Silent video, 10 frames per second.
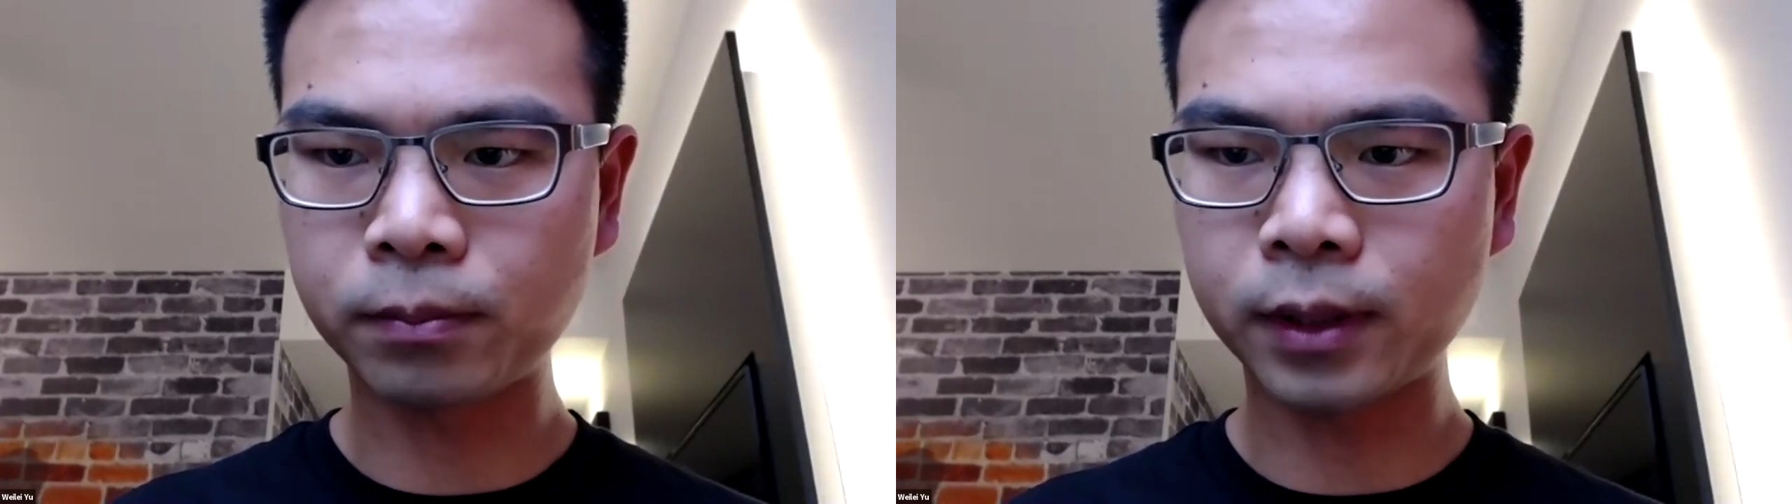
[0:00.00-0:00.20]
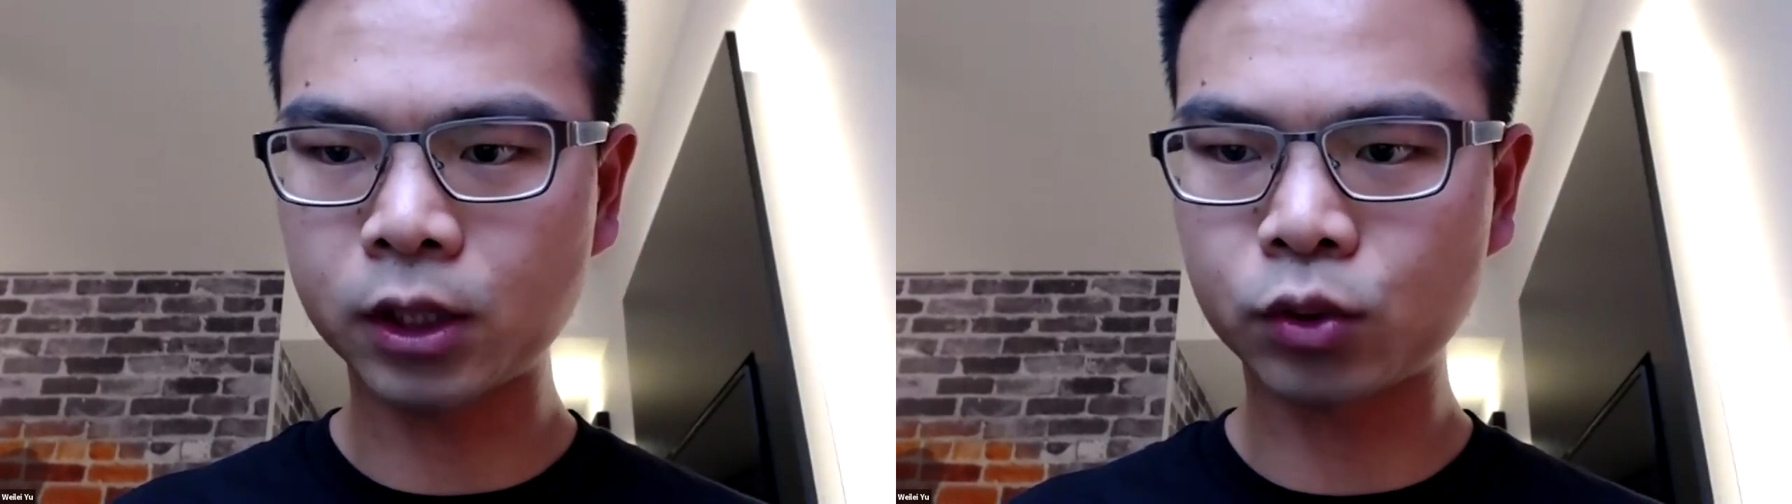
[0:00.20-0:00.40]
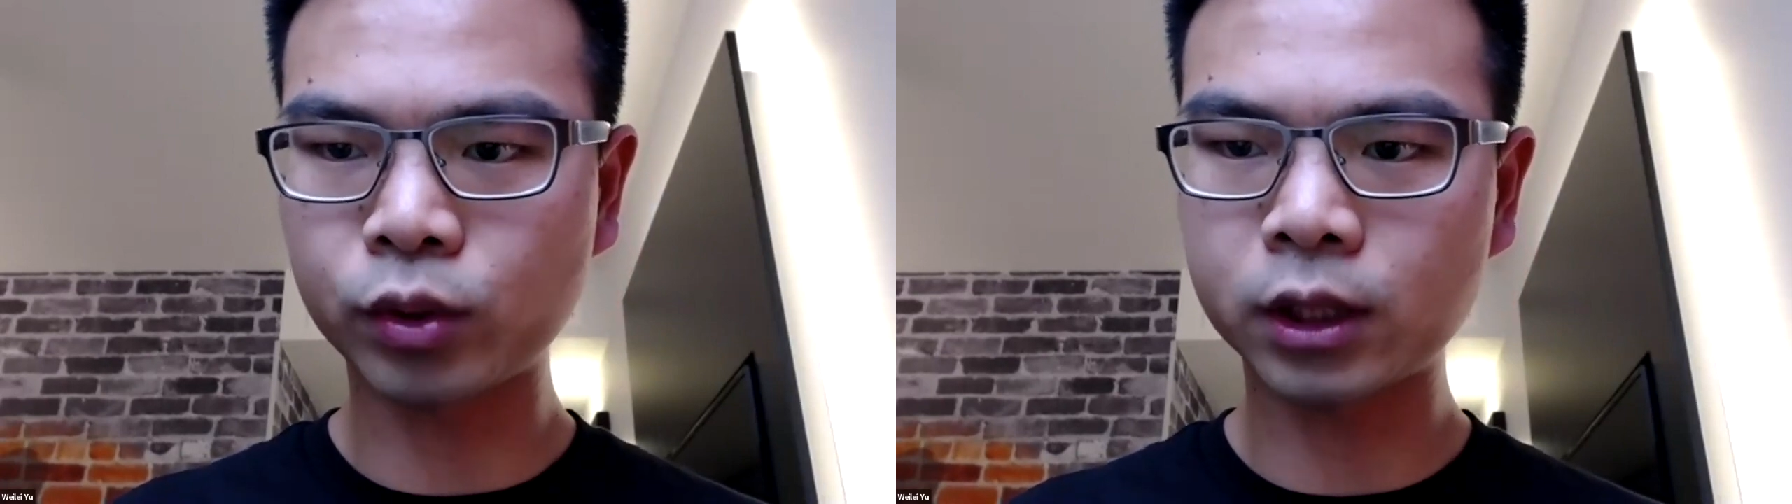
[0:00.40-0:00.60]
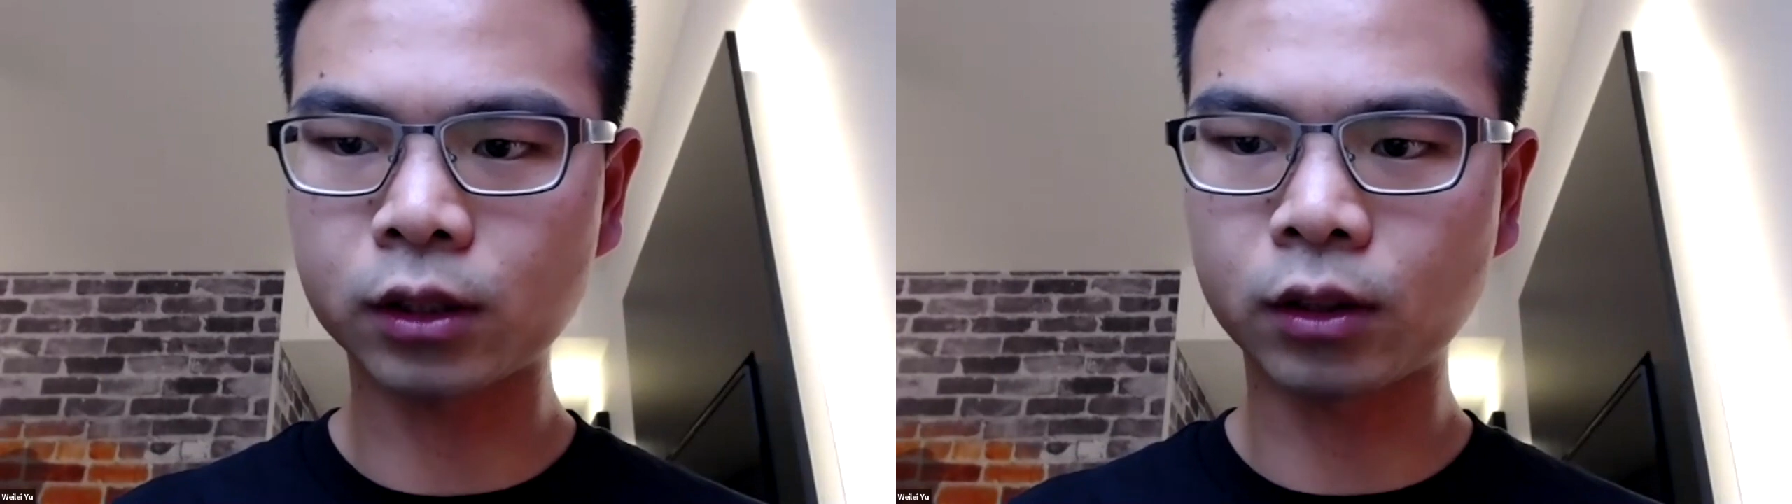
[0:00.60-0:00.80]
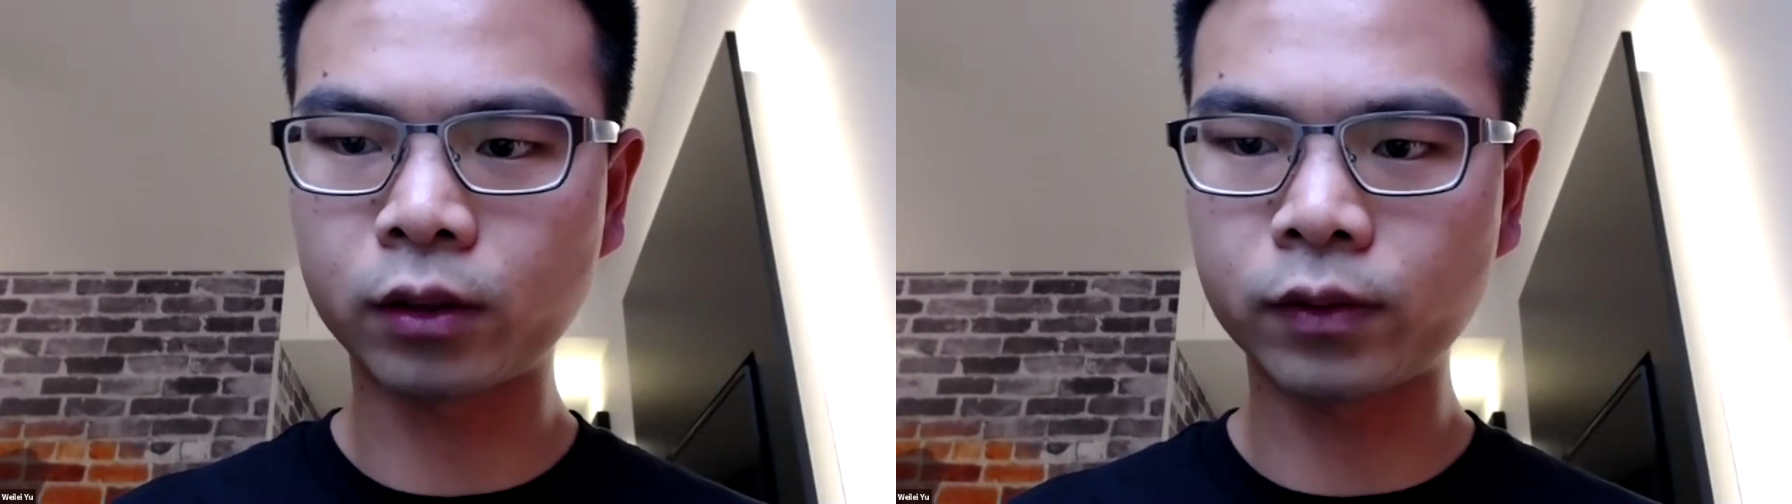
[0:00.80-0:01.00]
be
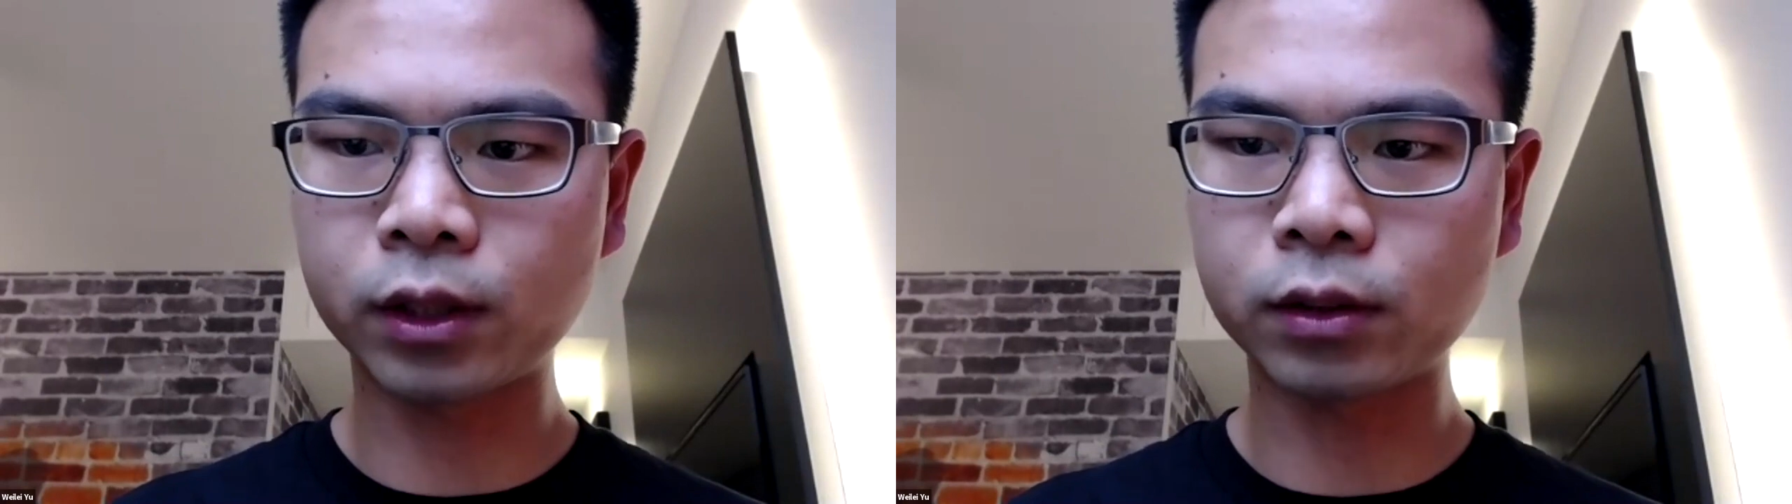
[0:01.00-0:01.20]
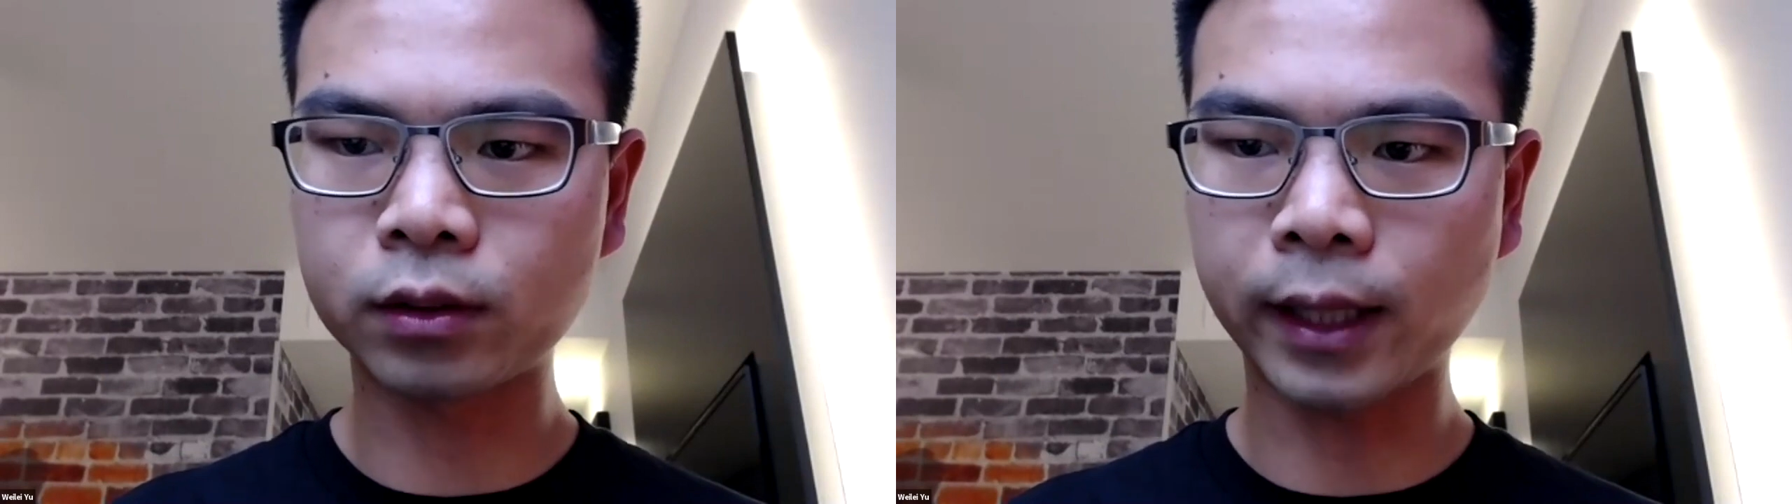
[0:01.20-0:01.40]
switching over to